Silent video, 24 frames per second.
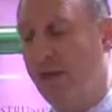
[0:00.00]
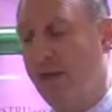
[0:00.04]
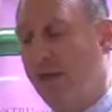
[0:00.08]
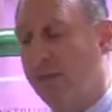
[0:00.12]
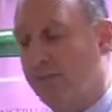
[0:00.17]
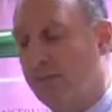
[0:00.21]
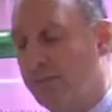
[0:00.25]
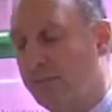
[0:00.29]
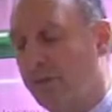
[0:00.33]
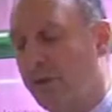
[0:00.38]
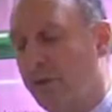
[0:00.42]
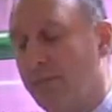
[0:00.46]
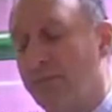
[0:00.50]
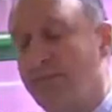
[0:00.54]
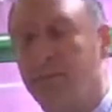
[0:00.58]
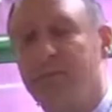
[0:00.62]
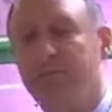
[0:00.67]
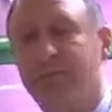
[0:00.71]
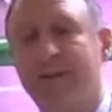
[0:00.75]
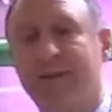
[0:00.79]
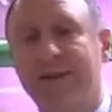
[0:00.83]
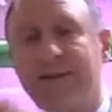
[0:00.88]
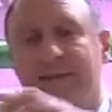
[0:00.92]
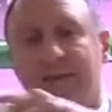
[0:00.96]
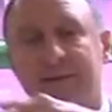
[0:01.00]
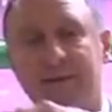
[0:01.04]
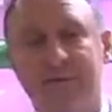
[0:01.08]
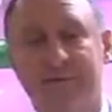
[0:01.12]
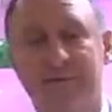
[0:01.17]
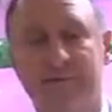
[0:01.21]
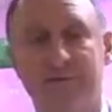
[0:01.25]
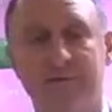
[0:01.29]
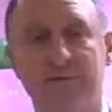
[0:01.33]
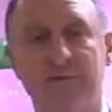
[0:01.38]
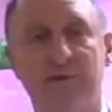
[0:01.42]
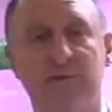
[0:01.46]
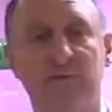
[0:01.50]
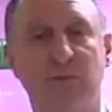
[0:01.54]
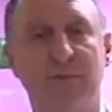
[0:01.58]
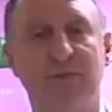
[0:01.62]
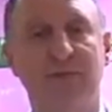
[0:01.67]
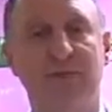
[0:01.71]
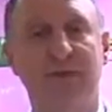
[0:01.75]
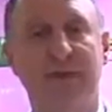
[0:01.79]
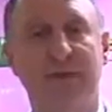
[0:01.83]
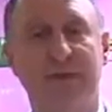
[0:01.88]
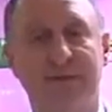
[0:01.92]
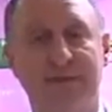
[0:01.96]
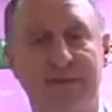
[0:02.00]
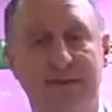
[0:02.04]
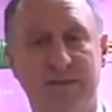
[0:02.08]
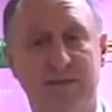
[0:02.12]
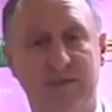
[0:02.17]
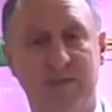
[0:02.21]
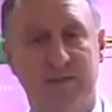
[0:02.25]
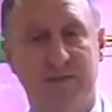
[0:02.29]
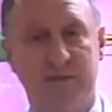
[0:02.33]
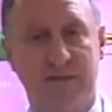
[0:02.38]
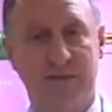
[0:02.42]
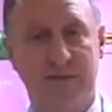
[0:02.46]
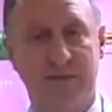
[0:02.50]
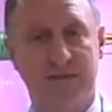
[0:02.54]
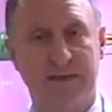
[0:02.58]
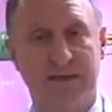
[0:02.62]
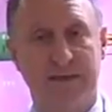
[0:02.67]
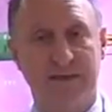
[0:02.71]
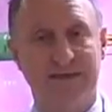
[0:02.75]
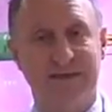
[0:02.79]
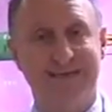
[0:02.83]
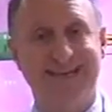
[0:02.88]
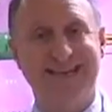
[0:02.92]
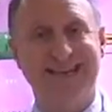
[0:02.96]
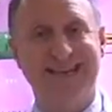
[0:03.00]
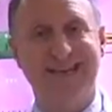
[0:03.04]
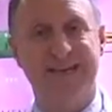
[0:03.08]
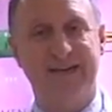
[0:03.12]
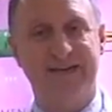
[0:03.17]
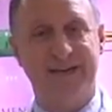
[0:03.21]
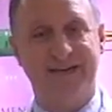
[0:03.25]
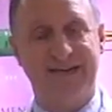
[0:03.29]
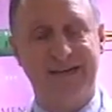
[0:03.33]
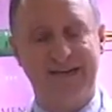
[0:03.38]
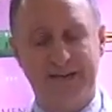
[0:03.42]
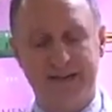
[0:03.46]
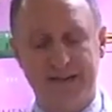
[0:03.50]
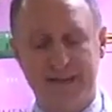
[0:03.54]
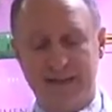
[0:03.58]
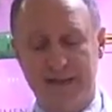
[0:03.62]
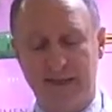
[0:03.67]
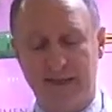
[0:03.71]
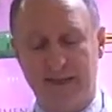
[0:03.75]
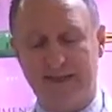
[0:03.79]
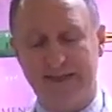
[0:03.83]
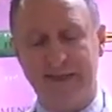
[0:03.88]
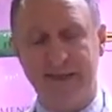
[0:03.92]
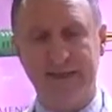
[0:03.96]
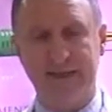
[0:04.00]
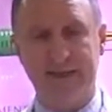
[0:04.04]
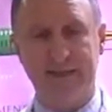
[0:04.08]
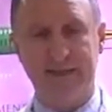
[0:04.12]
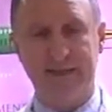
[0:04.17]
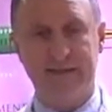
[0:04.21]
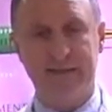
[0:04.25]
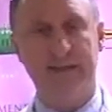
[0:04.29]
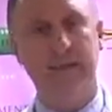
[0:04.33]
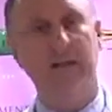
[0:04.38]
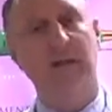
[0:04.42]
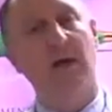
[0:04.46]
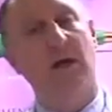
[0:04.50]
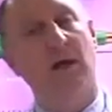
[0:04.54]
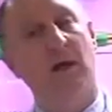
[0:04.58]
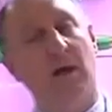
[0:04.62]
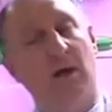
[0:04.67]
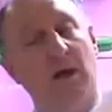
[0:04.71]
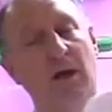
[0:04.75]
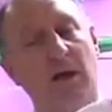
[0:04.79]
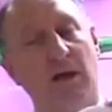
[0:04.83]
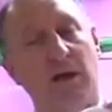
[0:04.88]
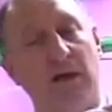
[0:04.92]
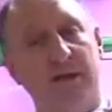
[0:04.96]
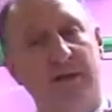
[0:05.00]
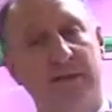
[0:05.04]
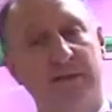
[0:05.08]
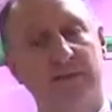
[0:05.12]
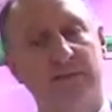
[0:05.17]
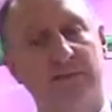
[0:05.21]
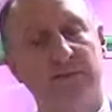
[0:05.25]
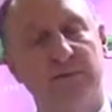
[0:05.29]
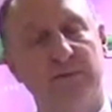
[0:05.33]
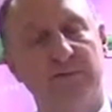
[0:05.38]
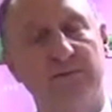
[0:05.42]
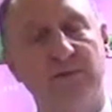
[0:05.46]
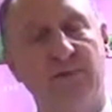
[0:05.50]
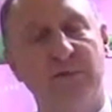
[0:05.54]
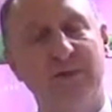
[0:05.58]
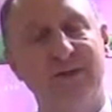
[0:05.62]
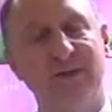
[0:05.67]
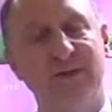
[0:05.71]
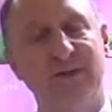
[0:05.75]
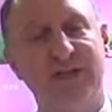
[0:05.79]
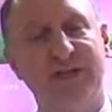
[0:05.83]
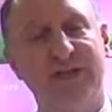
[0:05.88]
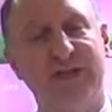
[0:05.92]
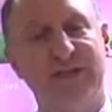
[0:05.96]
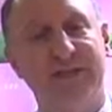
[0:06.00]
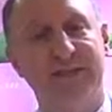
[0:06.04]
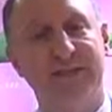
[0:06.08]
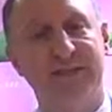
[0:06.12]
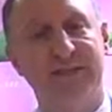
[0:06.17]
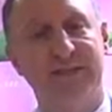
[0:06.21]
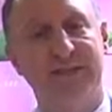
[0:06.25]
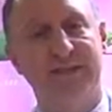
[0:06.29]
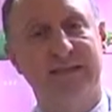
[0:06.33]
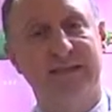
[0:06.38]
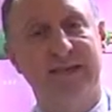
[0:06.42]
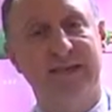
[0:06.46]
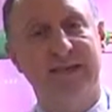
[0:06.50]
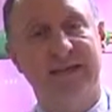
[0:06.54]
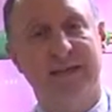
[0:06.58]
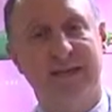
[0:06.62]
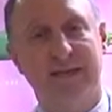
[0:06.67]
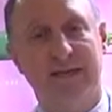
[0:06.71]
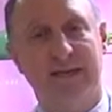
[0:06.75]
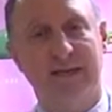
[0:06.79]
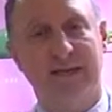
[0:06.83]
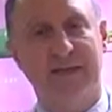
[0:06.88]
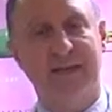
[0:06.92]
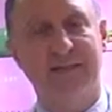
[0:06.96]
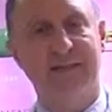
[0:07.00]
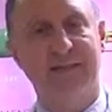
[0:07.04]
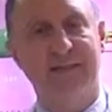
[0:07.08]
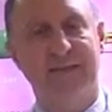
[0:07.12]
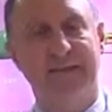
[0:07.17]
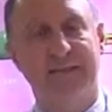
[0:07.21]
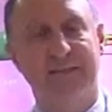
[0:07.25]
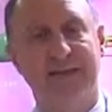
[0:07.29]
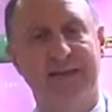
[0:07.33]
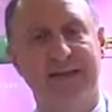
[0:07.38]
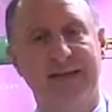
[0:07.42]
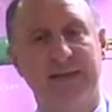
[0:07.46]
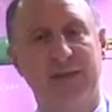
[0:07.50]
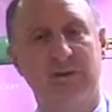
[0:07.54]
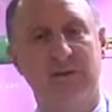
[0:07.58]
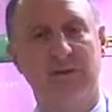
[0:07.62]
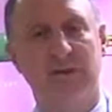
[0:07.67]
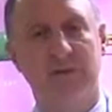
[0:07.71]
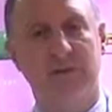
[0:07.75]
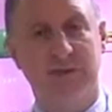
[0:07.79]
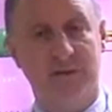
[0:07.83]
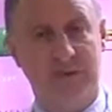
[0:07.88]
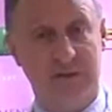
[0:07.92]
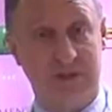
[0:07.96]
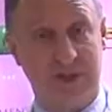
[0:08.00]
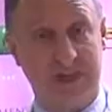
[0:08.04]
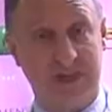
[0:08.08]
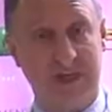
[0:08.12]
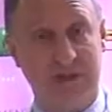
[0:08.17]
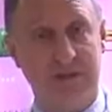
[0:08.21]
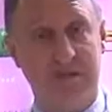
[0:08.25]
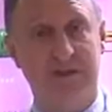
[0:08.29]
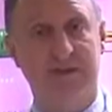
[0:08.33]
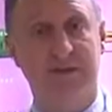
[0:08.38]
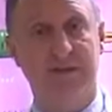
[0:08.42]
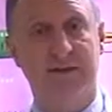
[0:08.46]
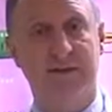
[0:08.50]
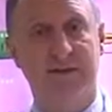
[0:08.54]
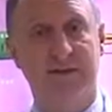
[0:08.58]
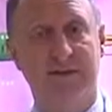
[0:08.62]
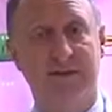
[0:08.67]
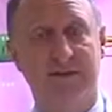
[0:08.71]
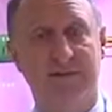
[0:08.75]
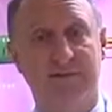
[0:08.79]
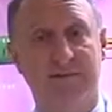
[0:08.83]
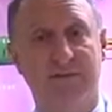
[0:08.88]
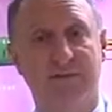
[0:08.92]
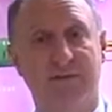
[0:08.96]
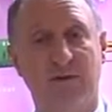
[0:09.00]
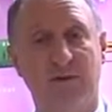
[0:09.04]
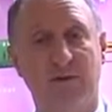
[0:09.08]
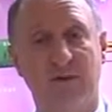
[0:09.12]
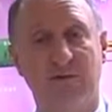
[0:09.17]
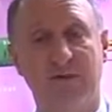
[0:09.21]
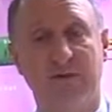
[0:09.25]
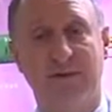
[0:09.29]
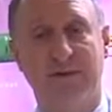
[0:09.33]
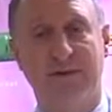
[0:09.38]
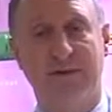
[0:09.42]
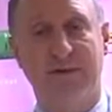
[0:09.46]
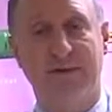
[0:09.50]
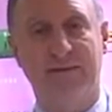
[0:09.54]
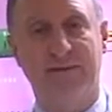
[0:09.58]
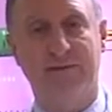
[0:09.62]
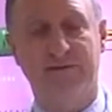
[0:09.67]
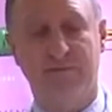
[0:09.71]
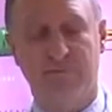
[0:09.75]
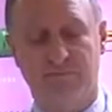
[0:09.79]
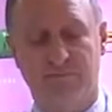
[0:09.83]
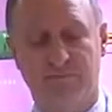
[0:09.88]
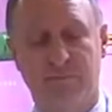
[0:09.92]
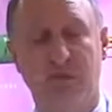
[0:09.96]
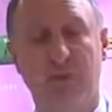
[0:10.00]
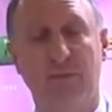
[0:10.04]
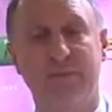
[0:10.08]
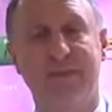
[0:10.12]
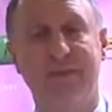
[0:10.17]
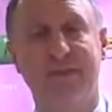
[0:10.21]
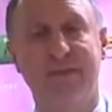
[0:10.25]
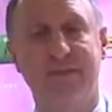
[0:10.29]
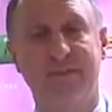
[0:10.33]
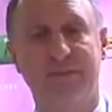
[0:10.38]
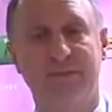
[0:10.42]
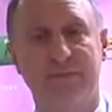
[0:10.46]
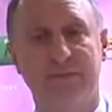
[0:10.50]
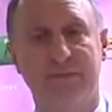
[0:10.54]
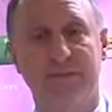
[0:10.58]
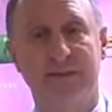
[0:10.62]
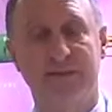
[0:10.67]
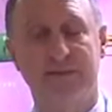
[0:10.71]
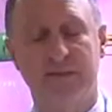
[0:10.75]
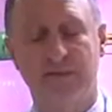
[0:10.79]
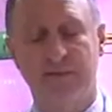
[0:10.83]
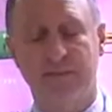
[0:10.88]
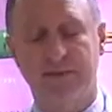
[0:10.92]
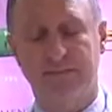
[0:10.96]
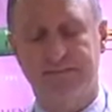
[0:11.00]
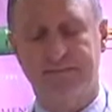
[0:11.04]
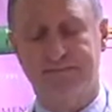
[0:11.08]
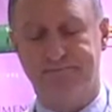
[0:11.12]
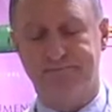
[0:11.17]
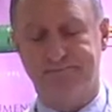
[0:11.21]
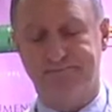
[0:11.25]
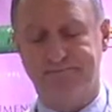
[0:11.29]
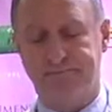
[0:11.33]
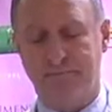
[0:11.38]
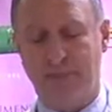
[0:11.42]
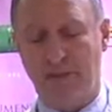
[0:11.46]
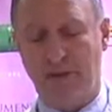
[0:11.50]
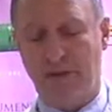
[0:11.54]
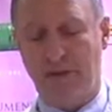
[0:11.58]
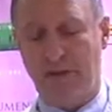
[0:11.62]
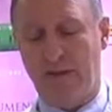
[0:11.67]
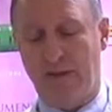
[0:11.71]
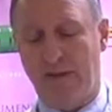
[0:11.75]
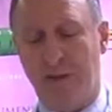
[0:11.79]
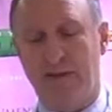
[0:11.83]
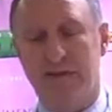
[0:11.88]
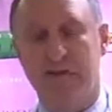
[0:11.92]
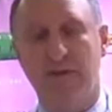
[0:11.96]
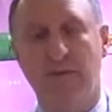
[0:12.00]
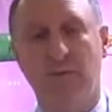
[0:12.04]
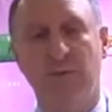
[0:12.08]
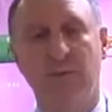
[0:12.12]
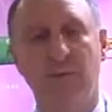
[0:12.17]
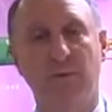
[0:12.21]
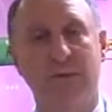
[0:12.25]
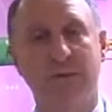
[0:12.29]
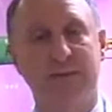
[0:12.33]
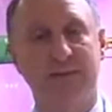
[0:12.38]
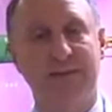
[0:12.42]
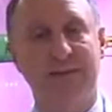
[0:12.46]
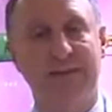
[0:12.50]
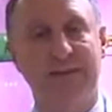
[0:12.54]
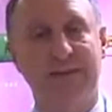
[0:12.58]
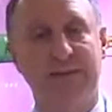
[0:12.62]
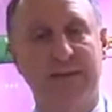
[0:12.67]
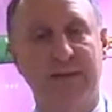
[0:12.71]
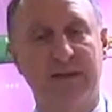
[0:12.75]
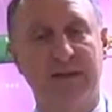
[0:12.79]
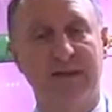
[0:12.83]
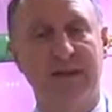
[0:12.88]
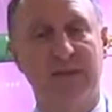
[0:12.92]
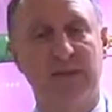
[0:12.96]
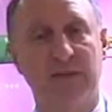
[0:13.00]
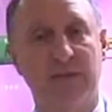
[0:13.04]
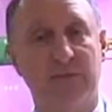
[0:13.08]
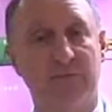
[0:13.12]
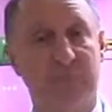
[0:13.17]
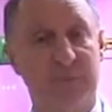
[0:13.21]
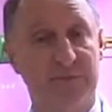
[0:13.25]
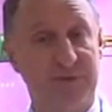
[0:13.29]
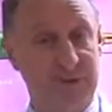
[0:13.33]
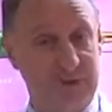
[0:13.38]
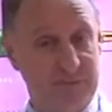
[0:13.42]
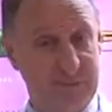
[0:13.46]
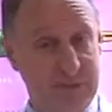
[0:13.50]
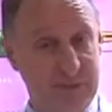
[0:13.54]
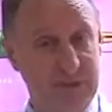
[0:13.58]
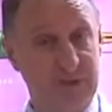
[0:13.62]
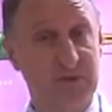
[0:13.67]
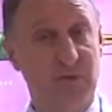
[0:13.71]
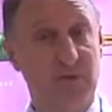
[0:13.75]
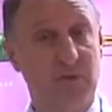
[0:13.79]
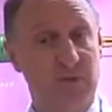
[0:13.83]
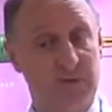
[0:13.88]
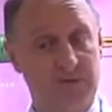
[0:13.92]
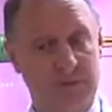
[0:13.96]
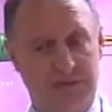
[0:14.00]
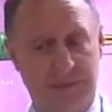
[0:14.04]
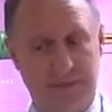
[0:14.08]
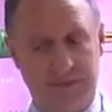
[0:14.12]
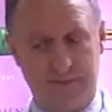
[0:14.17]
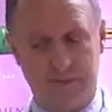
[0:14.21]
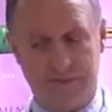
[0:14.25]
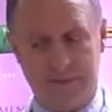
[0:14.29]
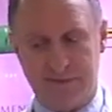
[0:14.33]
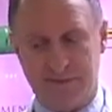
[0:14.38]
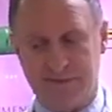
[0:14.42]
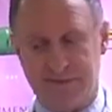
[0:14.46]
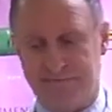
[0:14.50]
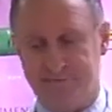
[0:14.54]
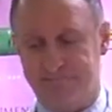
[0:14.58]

The problem being that as soon as we put it into a container, a canister like this, as soon as moisture gets inside, it can contaminate or change the flow of the properties of the material. So we want to keep the lid on pretty much at all times.